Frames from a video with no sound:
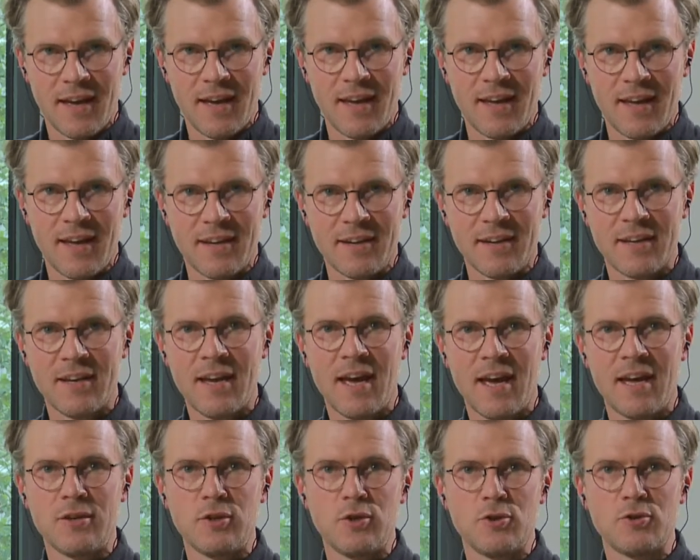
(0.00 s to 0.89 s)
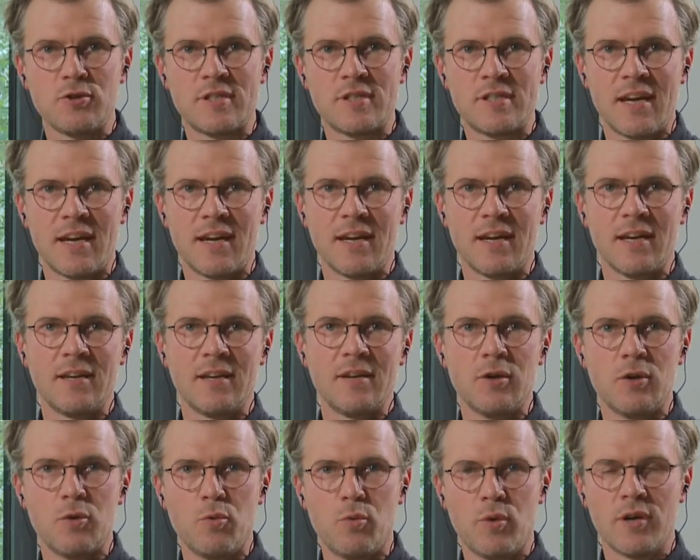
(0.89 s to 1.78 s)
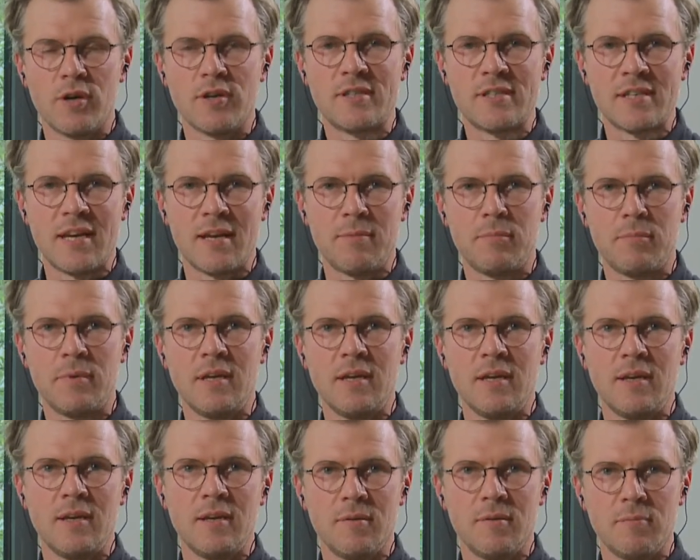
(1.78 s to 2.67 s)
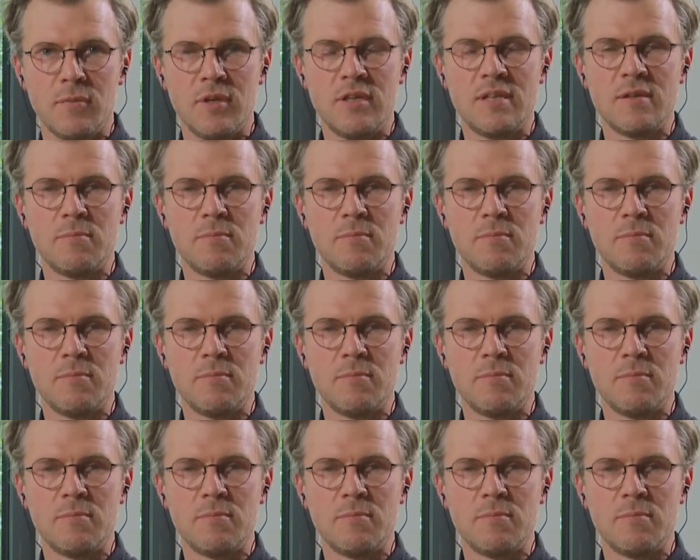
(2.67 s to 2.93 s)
again, you're saying words can be